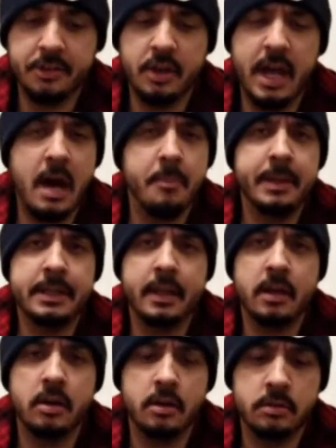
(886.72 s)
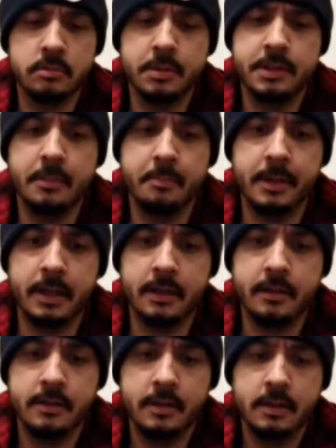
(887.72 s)
I don't know how big they are, but they're
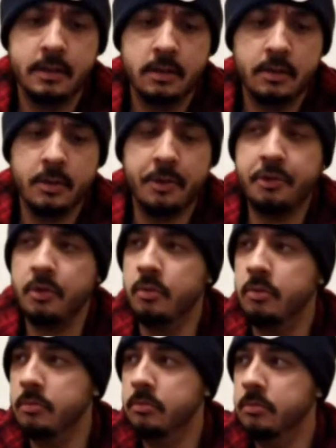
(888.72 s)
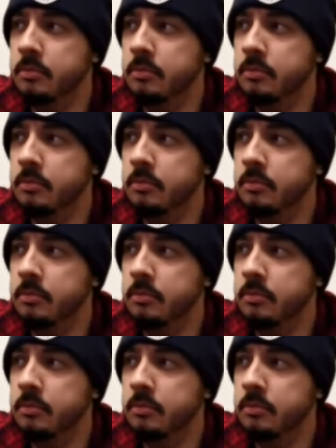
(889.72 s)
big. Well, no, I do.